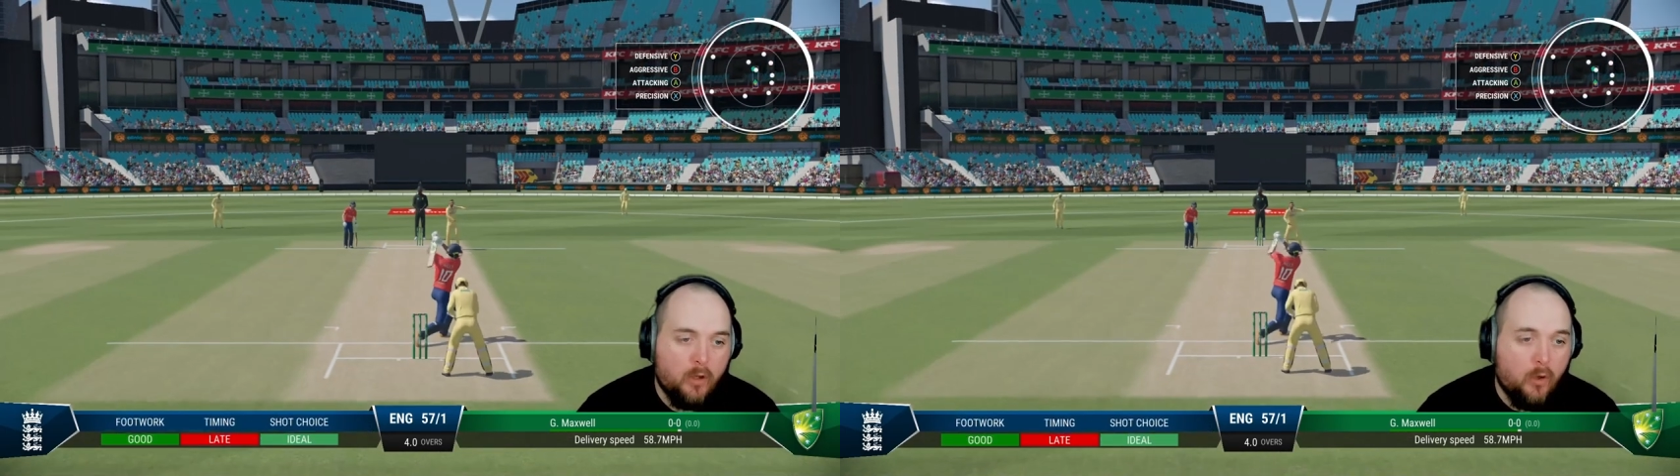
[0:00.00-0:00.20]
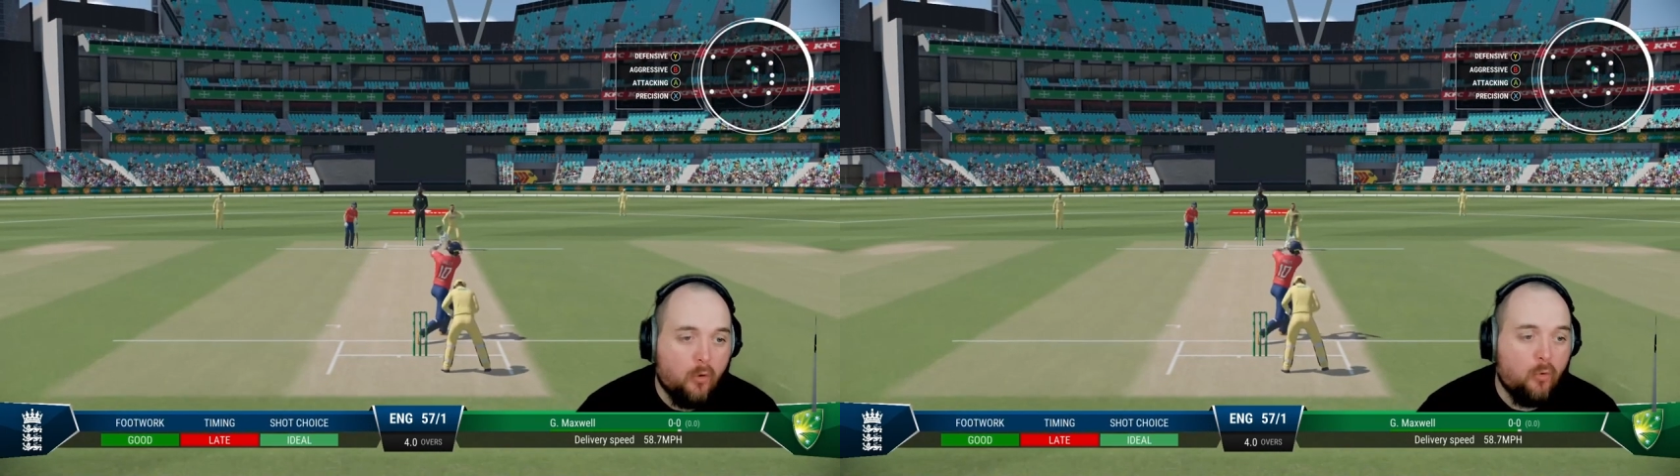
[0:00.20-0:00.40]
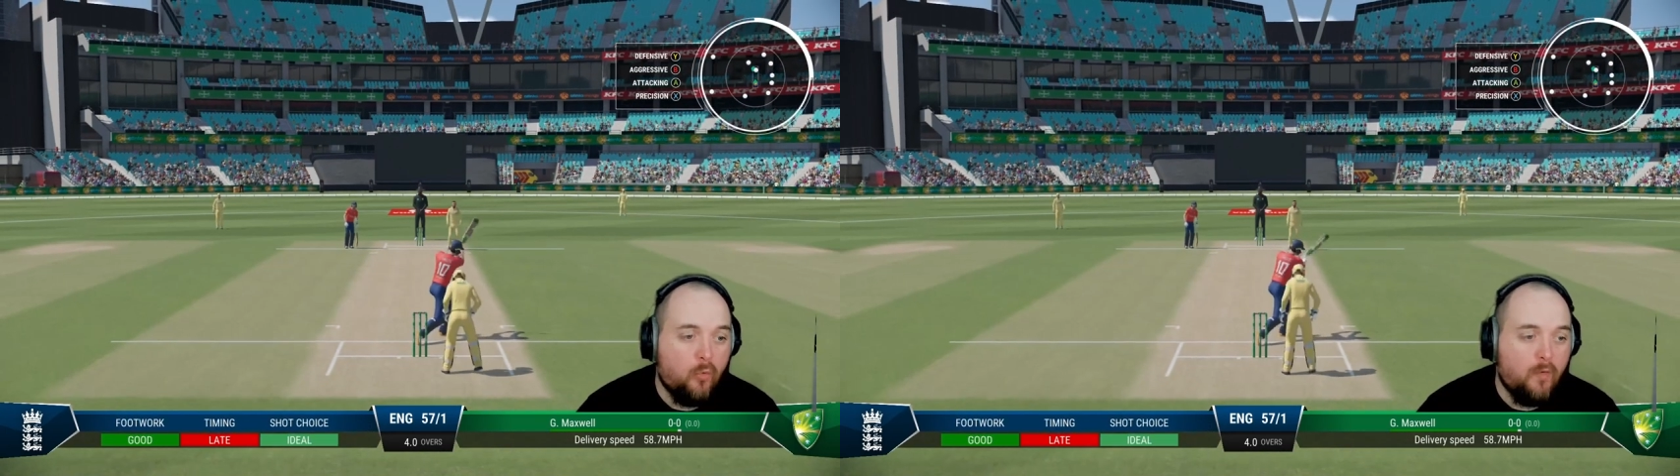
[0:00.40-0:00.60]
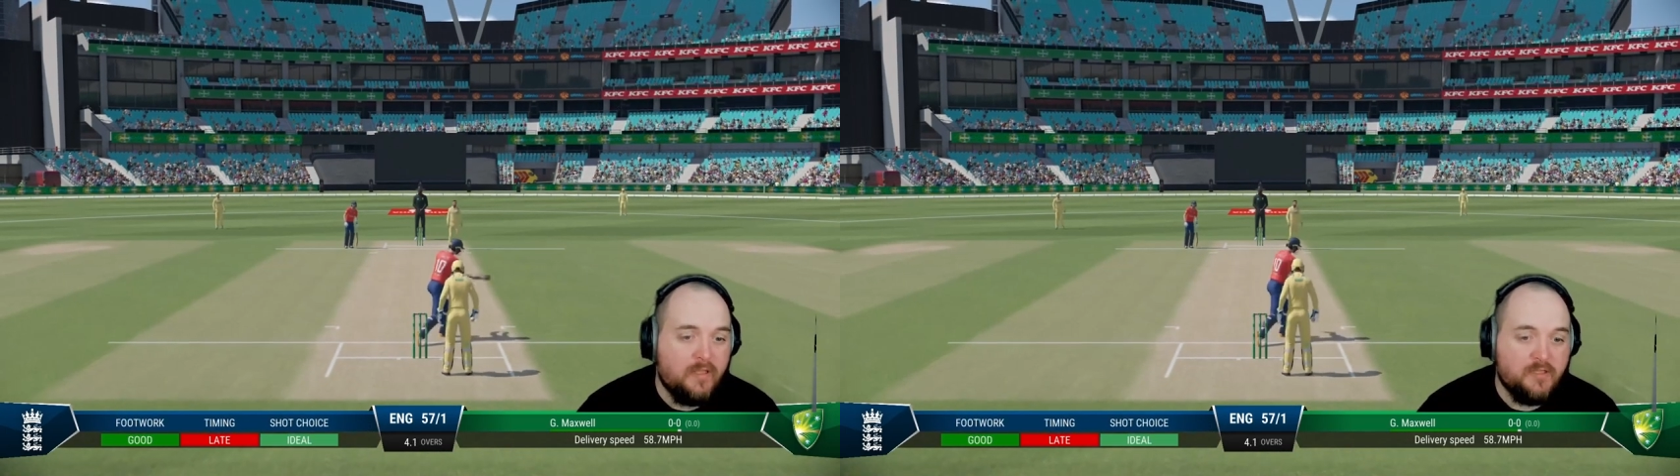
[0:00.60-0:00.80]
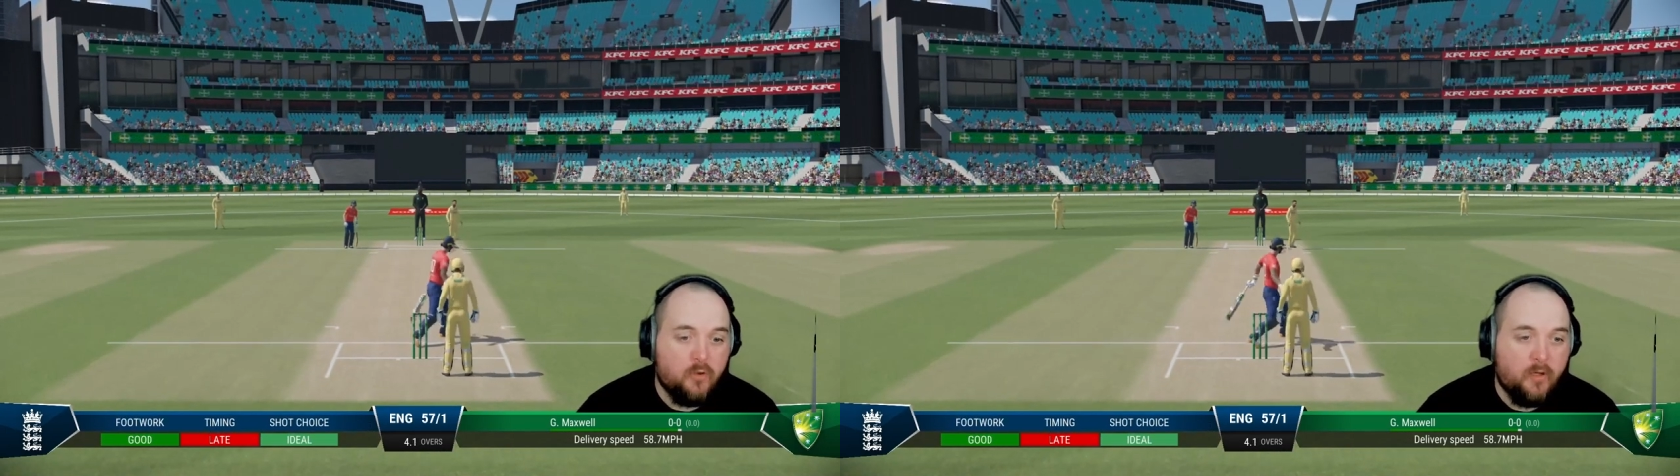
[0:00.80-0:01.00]
Oh,
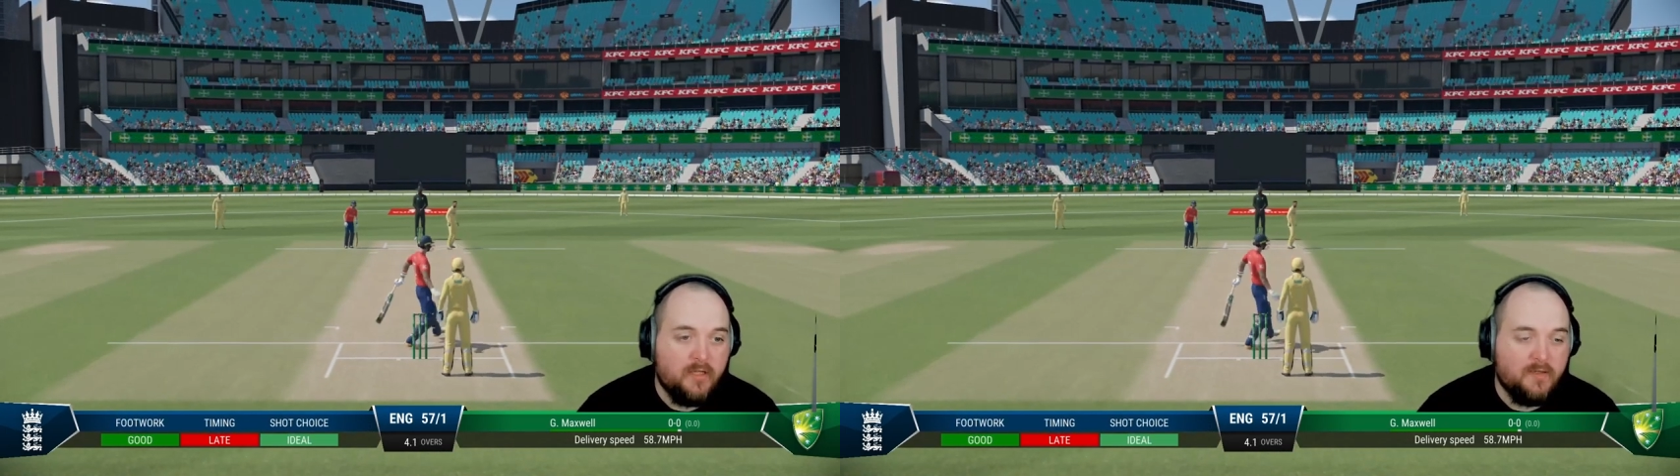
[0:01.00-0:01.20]
that's a quicker